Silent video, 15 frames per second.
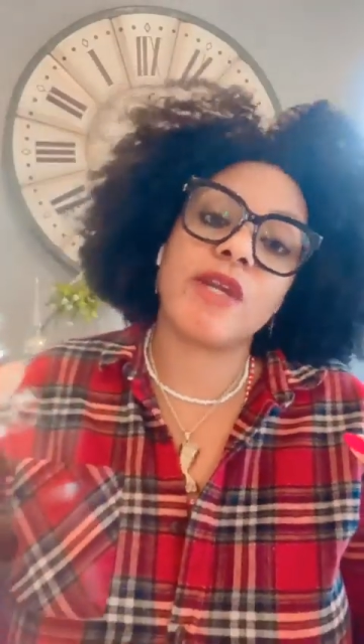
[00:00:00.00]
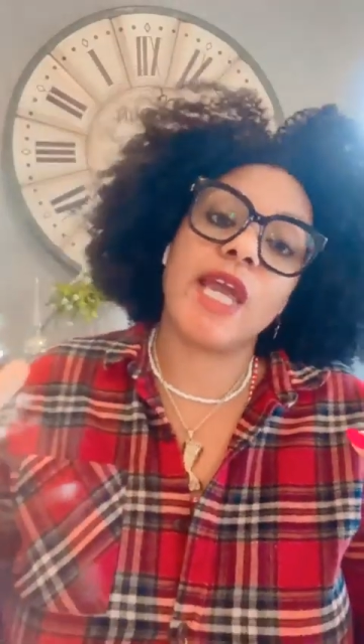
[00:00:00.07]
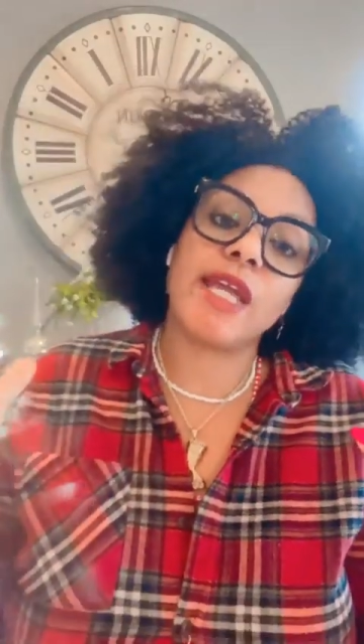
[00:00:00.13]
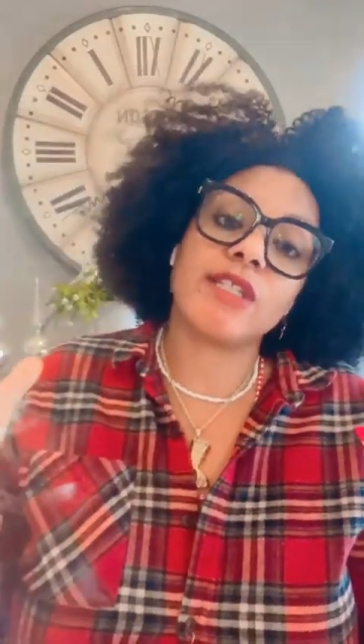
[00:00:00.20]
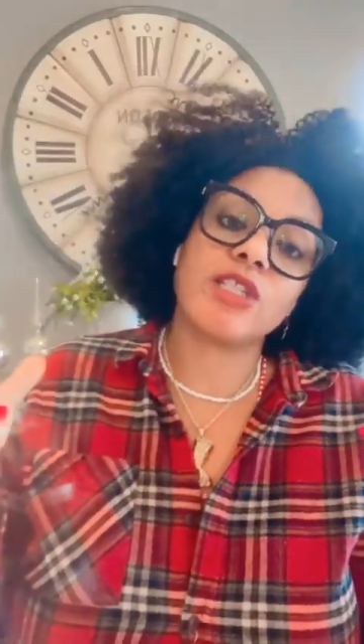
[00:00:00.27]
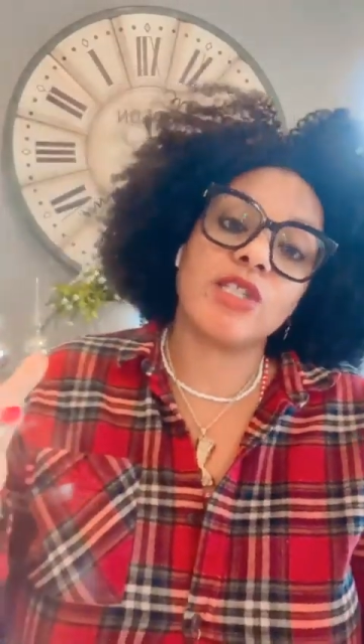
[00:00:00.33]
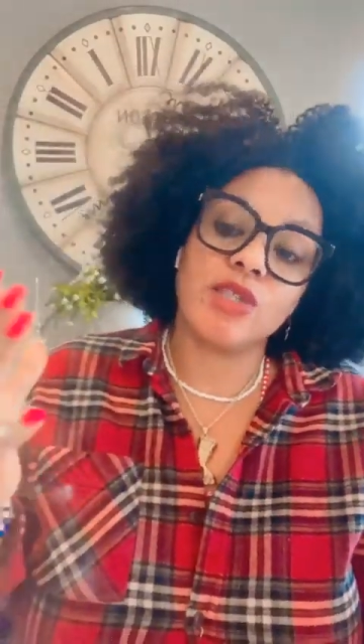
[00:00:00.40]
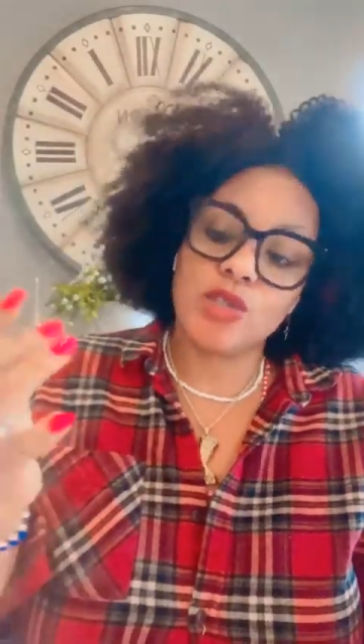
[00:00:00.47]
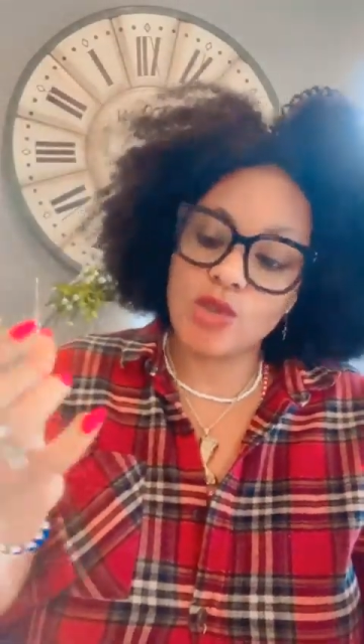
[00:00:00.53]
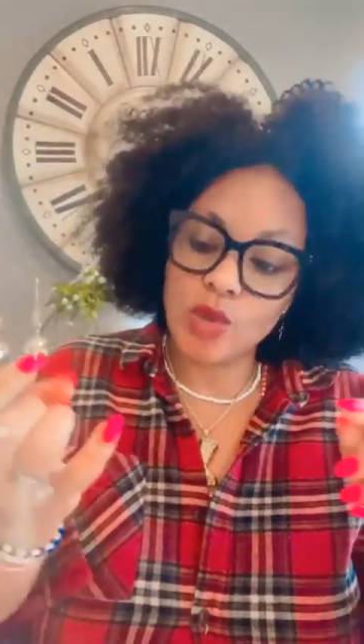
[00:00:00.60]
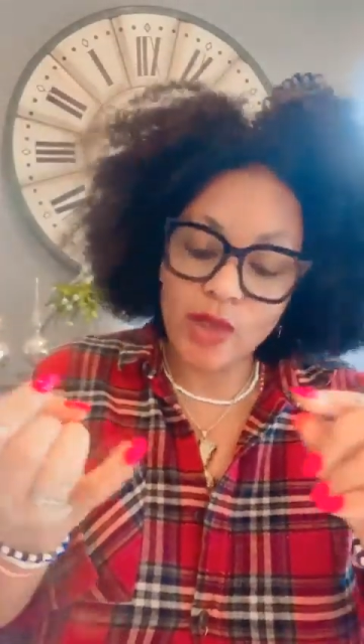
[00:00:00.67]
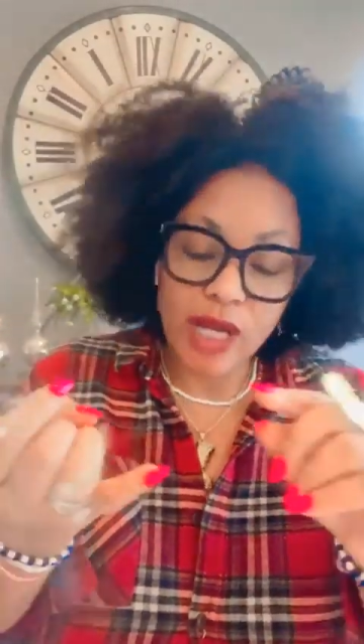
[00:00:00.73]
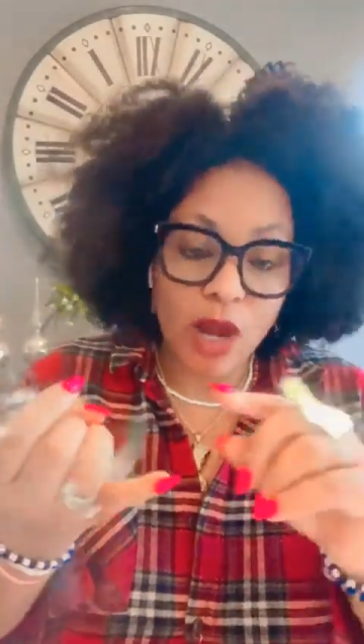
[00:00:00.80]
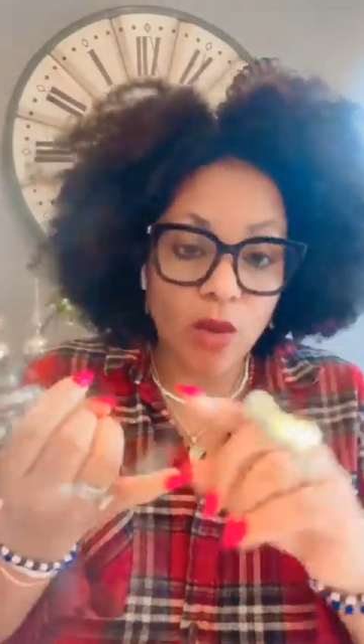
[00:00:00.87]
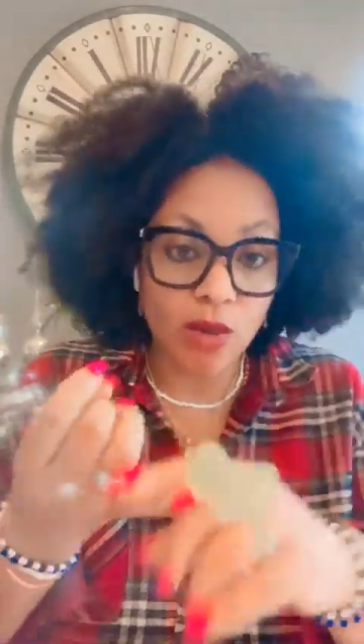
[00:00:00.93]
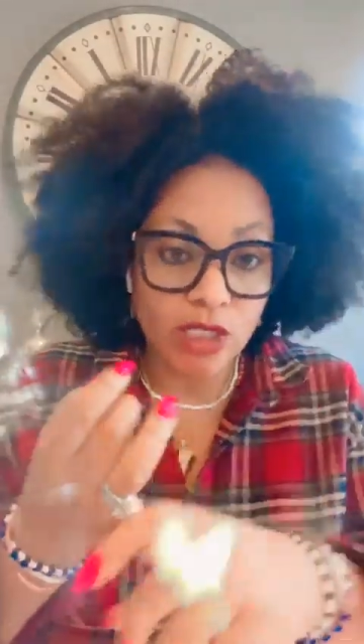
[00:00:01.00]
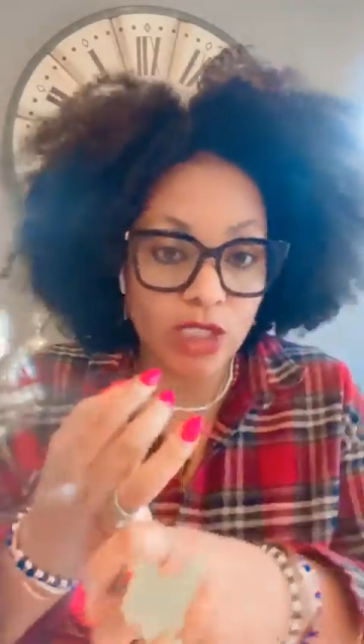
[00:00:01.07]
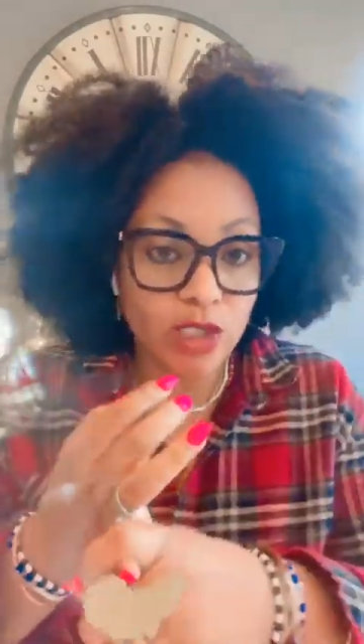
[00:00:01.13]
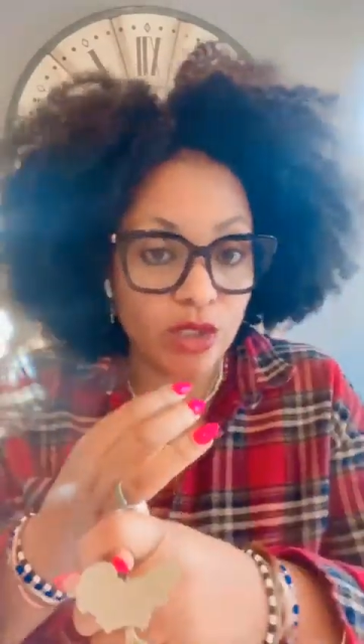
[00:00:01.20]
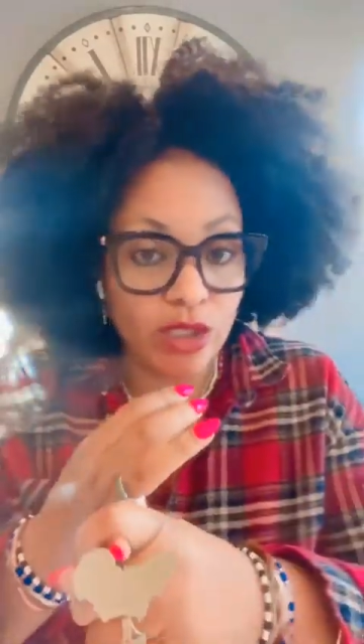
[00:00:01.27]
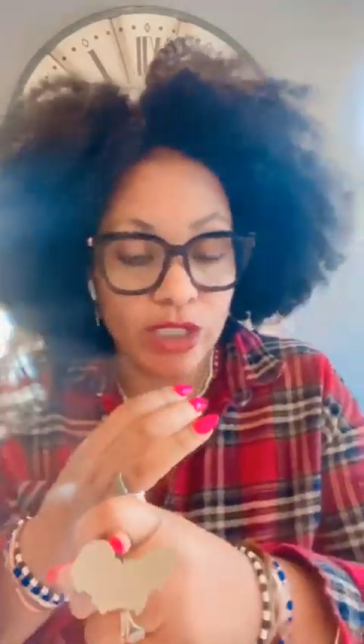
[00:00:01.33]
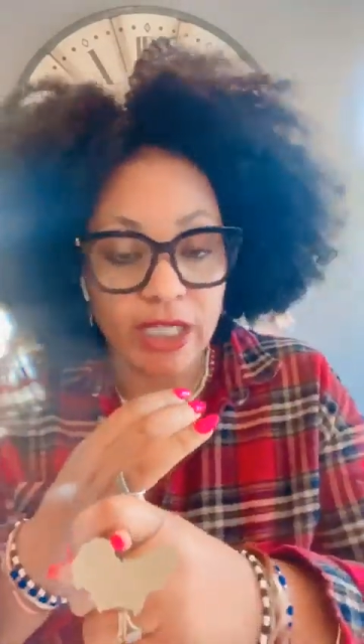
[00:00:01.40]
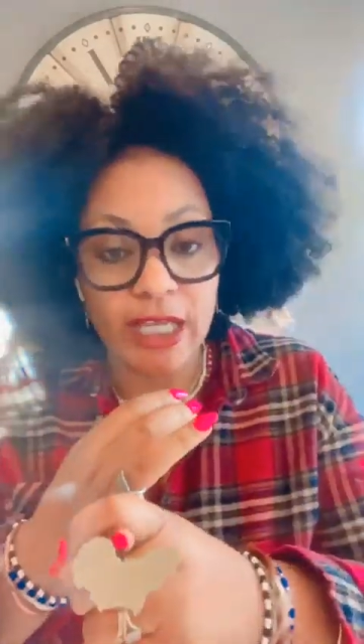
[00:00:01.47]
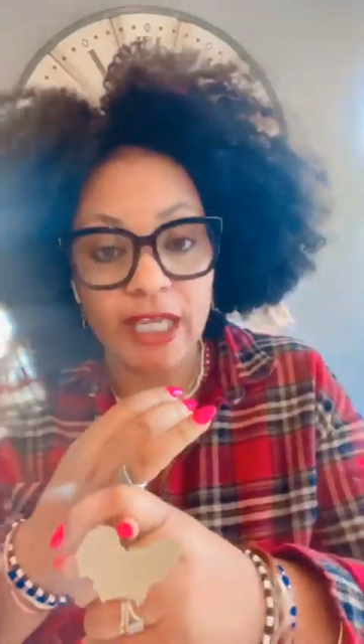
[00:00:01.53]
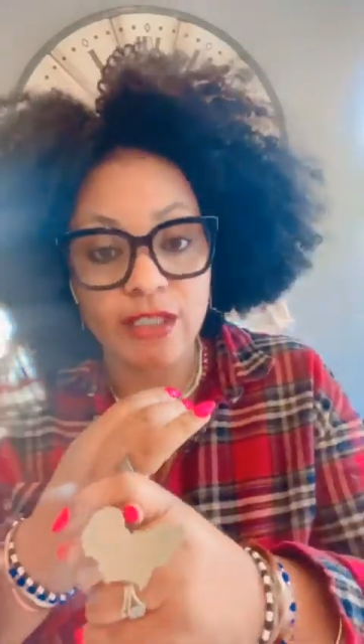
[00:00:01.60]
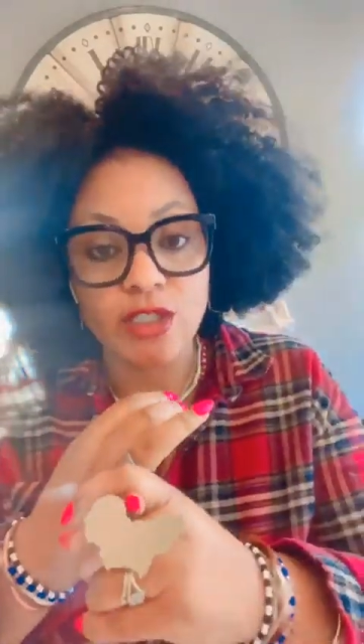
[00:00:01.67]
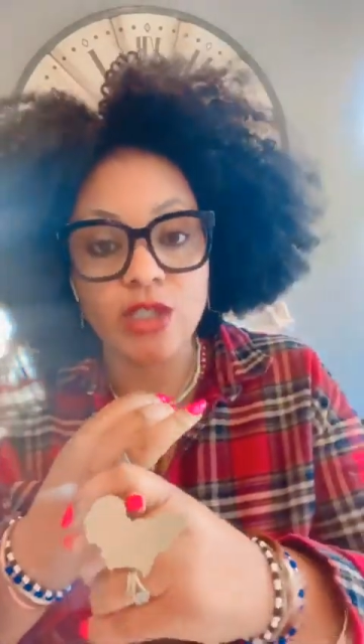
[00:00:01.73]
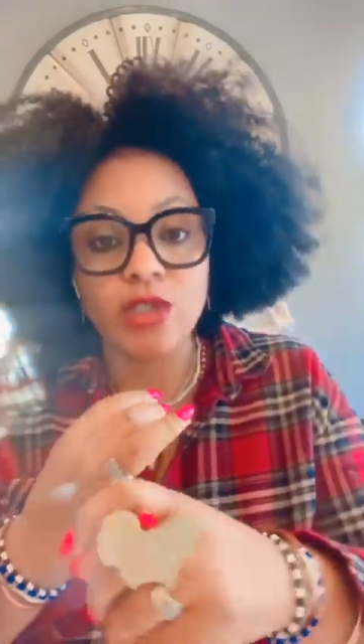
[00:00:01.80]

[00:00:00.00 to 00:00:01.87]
reactions. So now what are you going to get?